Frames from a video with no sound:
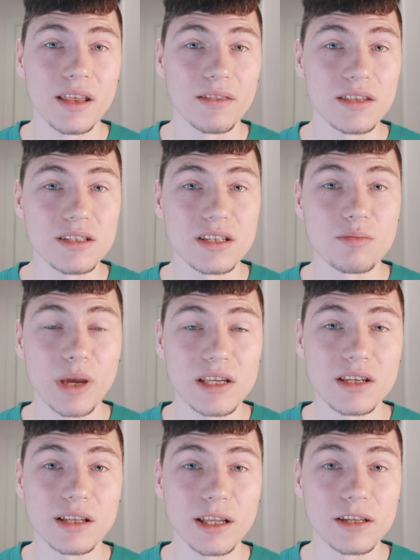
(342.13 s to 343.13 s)
This is
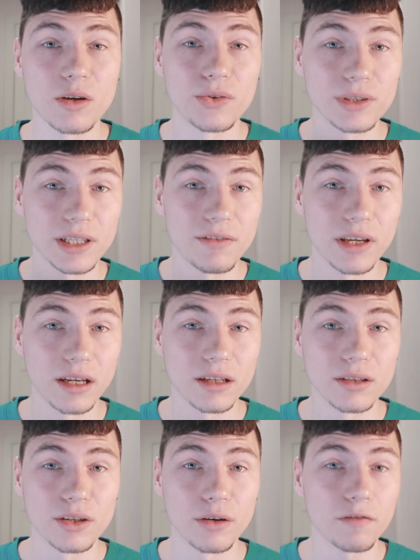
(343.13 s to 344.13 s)
basically your living,
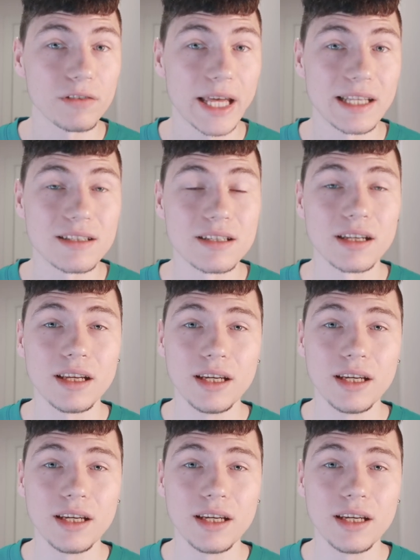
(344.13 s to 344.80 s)
your flat.